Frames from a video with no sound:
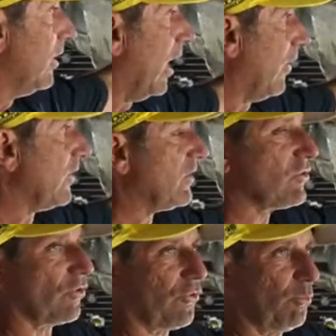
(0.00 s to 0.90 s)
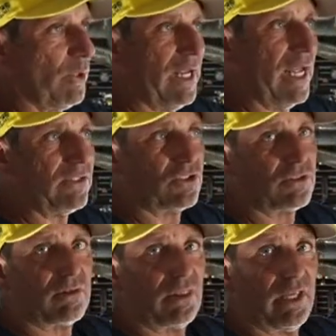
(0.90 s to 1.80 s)
I think these are 3/8
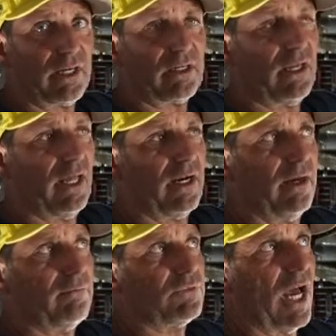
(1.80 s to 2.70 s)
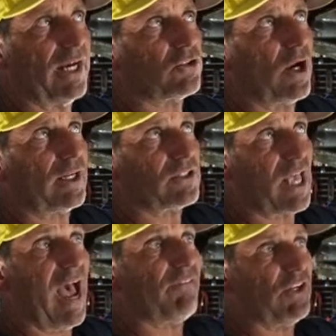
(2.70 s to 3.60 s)
thick, and a Dynatrack is
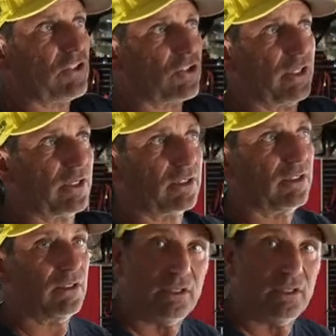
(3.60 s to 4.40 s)
1/2 inch thick.